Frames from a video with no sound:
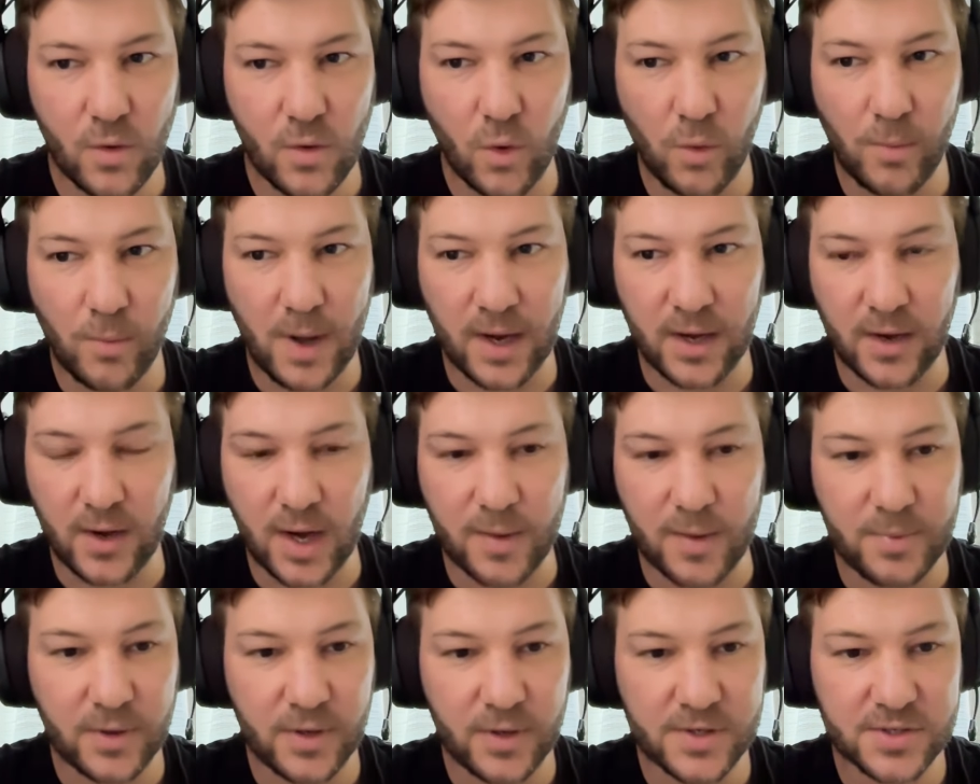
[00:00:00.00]
all my
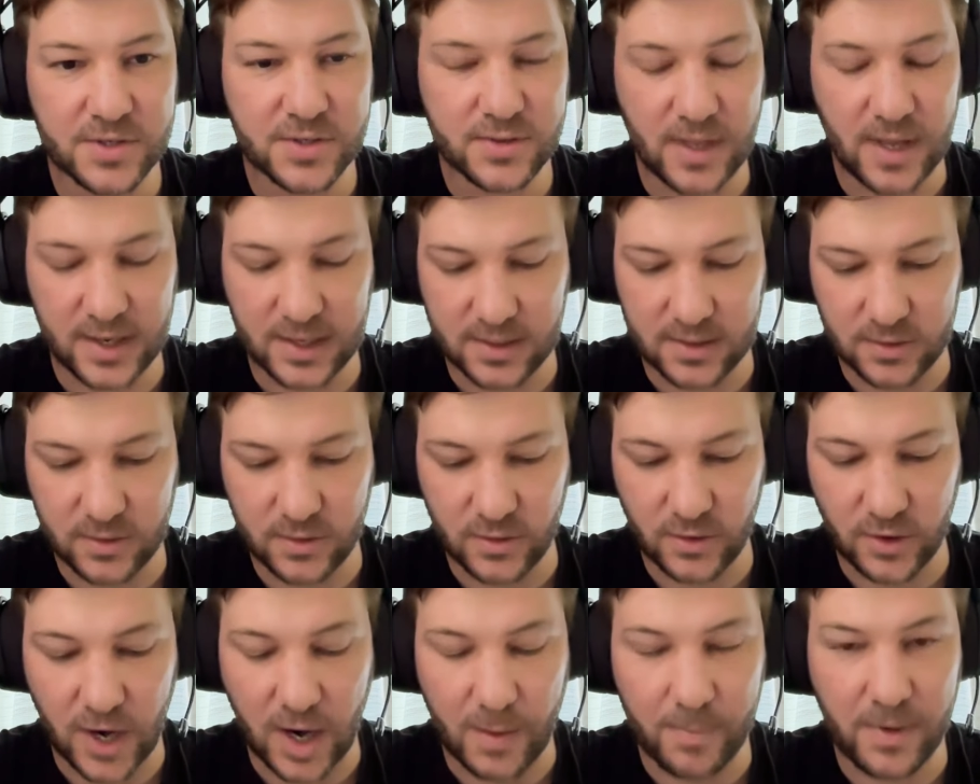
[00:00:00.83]
grandparents that
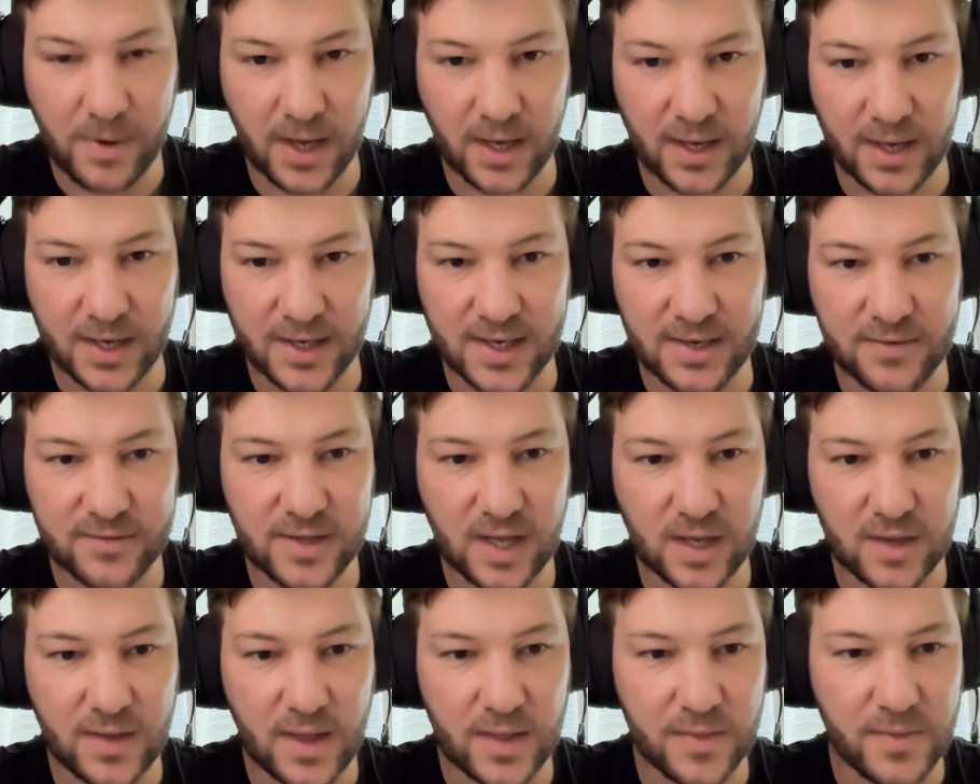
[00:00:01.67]
grew up like that,
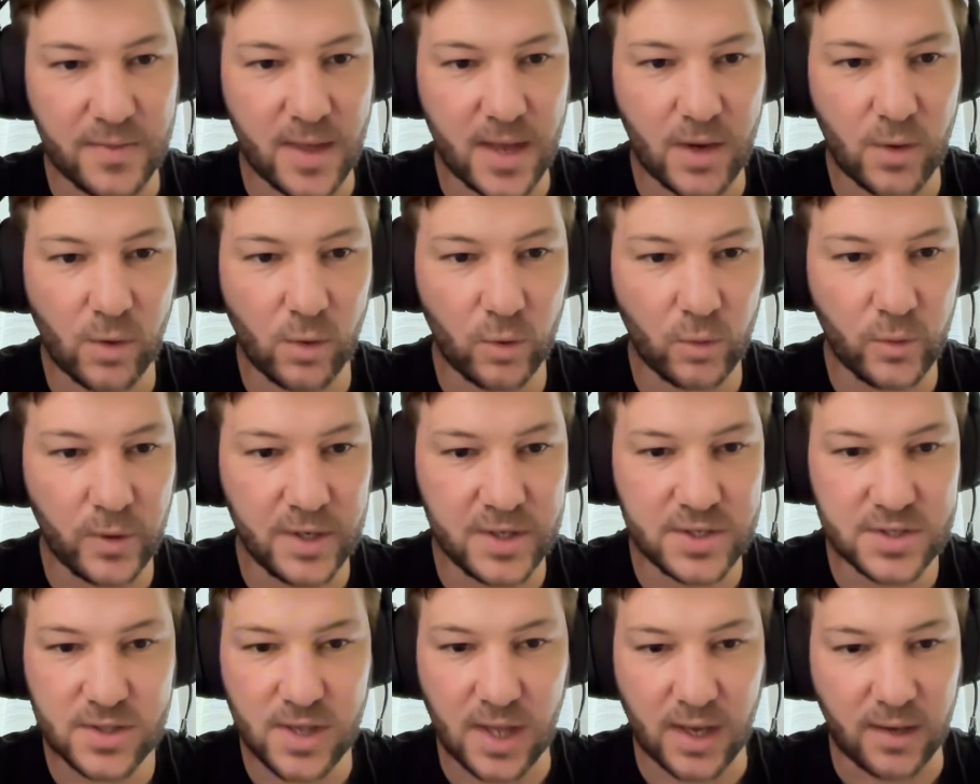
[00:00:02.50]
lived like that, they all
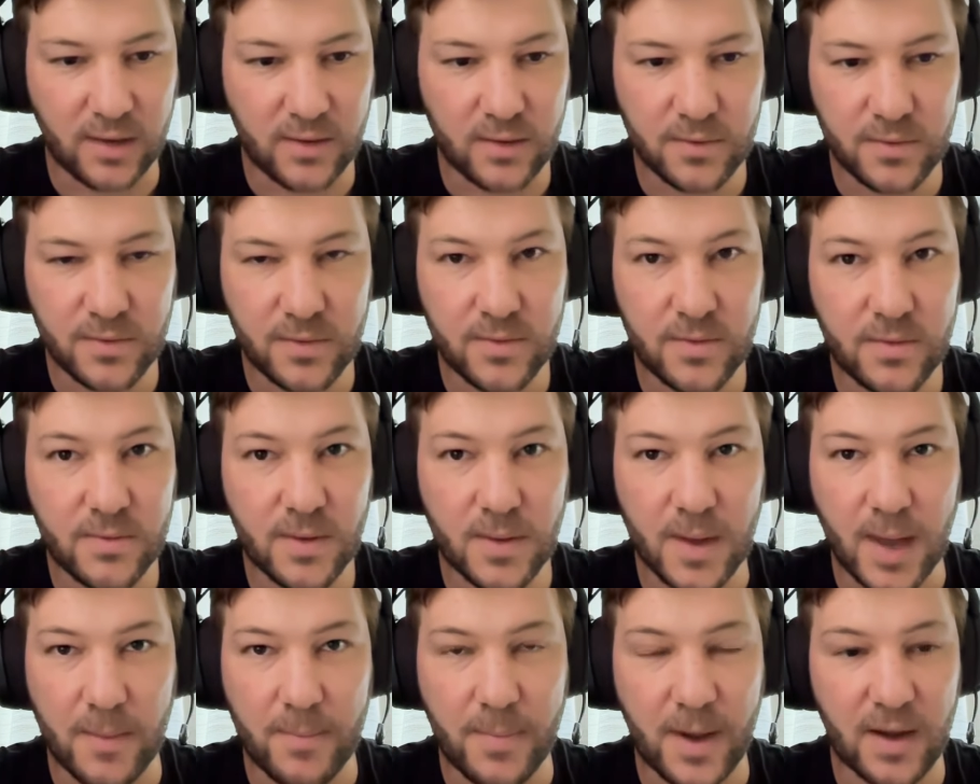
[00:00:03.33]
reached like
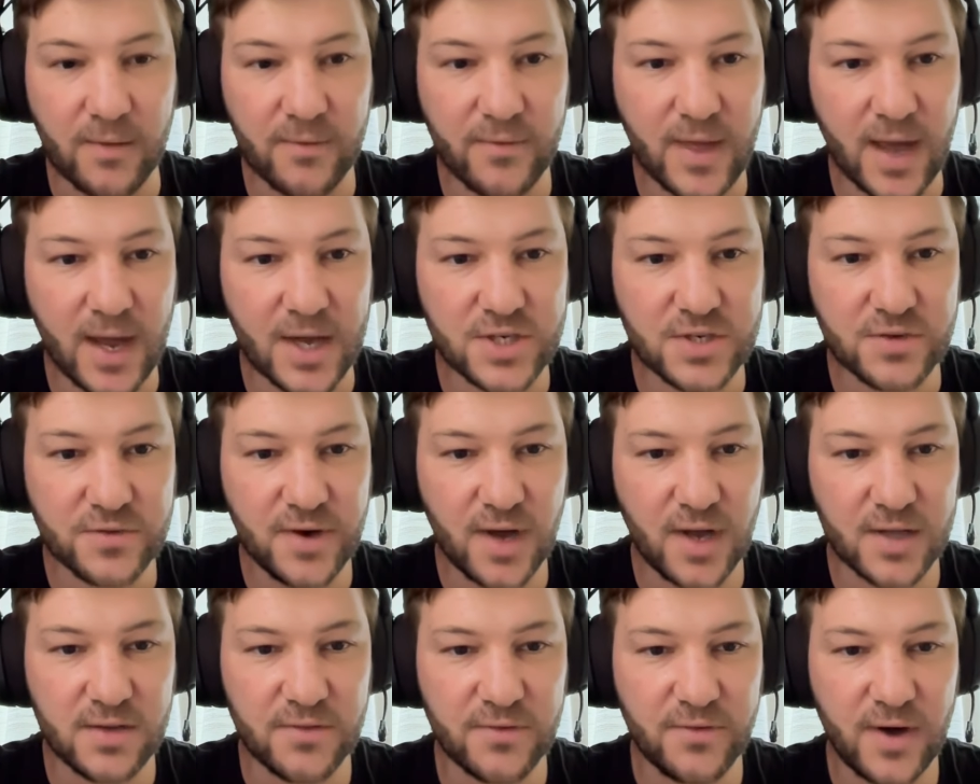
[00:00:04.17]
above the age
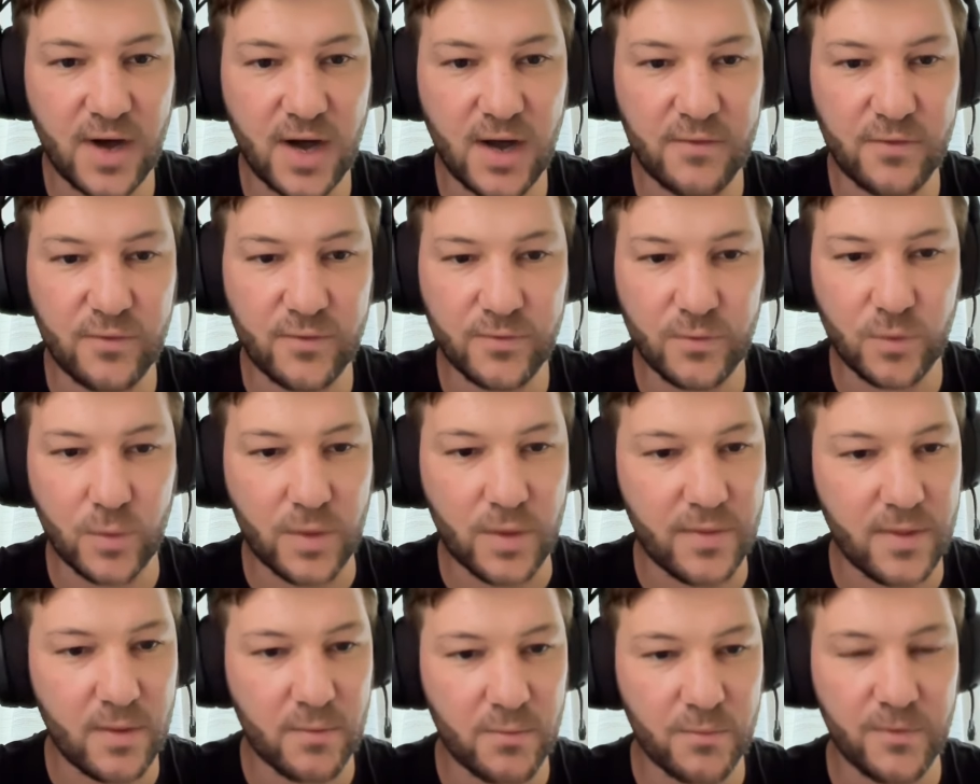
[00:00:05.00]
of 95
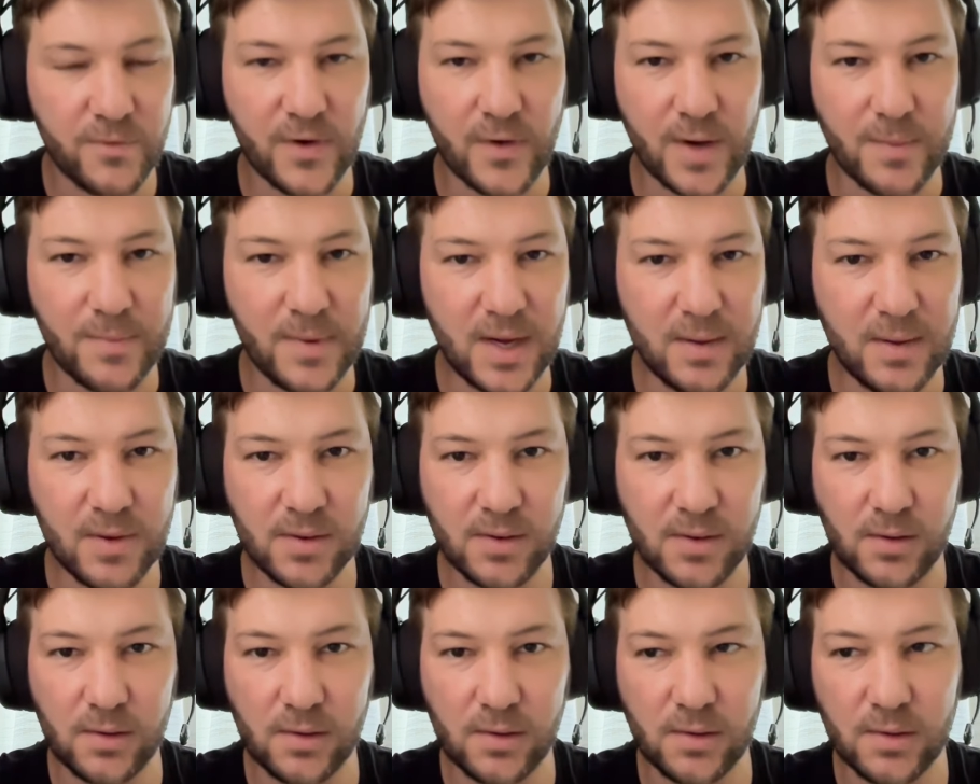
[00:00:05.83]
with very
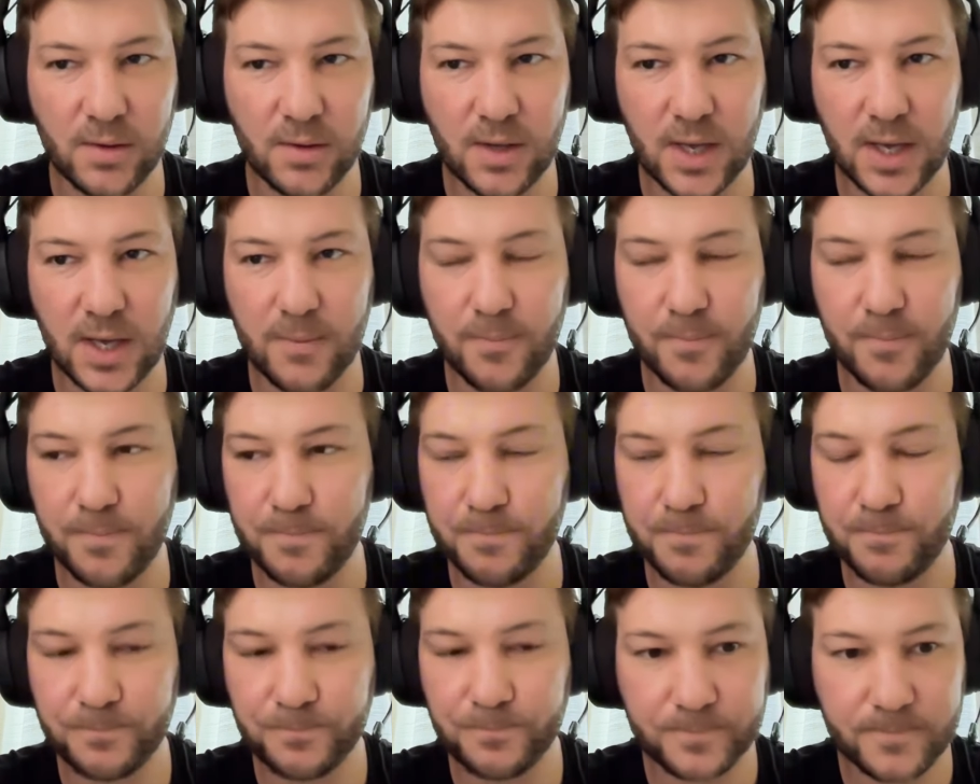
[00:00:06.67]
minimal
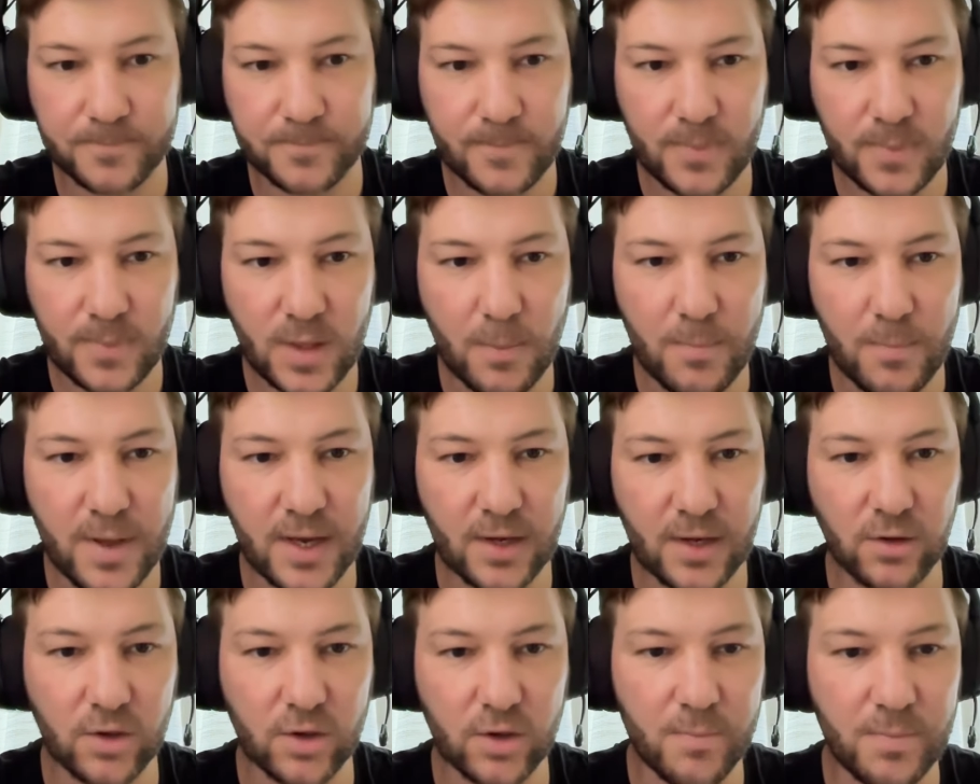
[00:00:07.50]

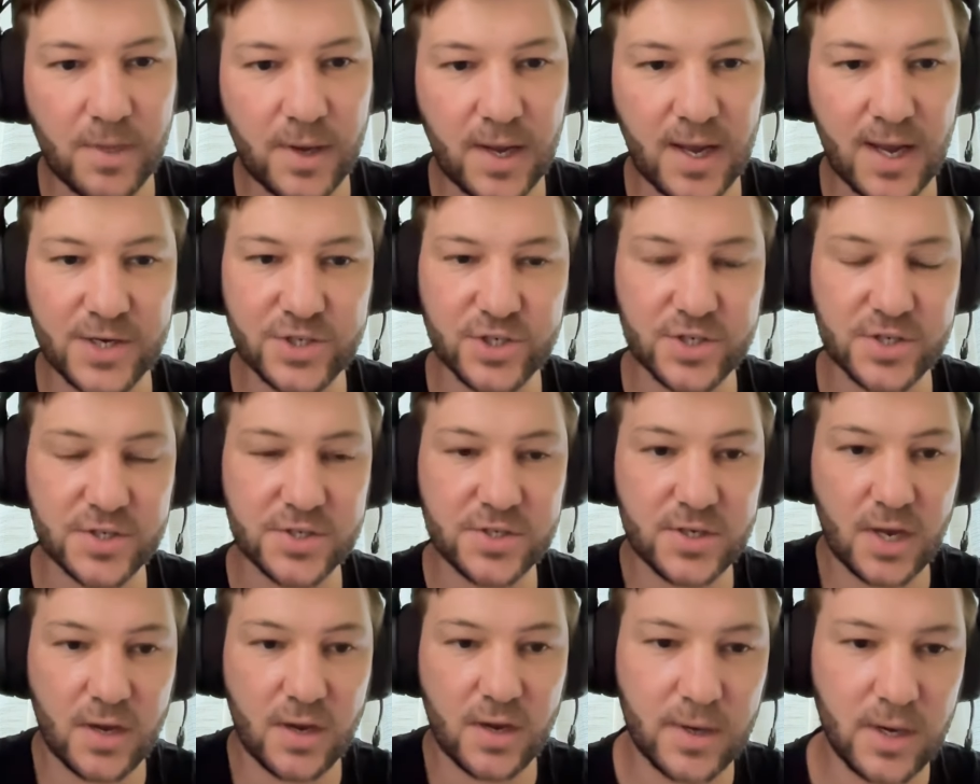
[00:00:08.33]
medical
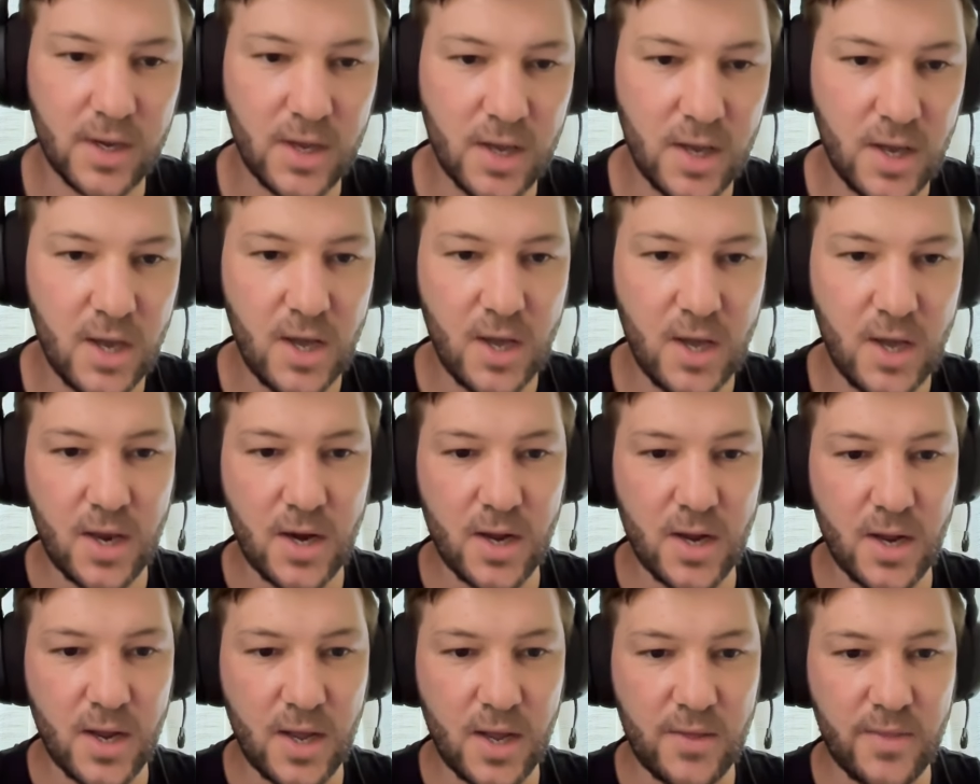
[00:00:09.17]
complications. So I mean,
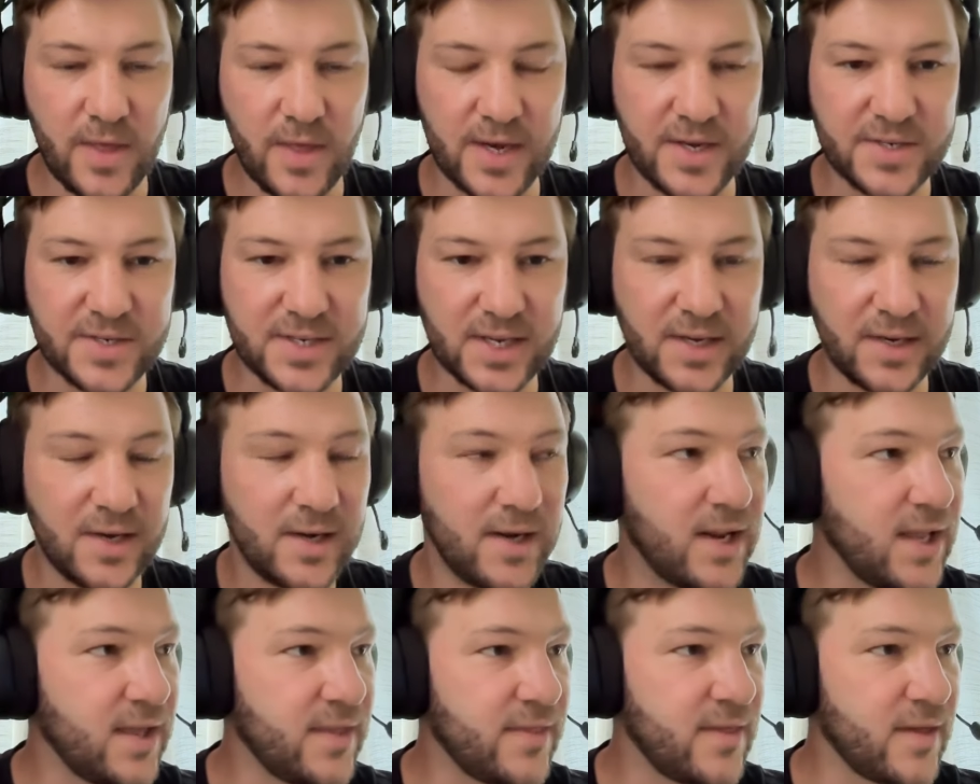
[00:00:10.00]
then
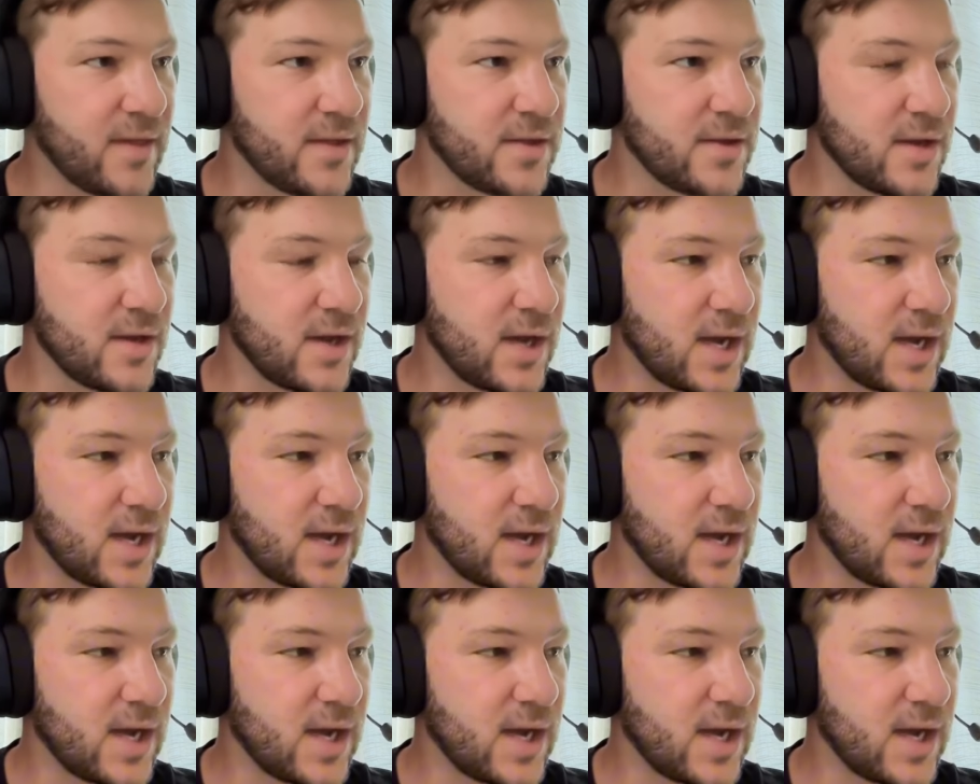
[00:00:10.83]
suddenly the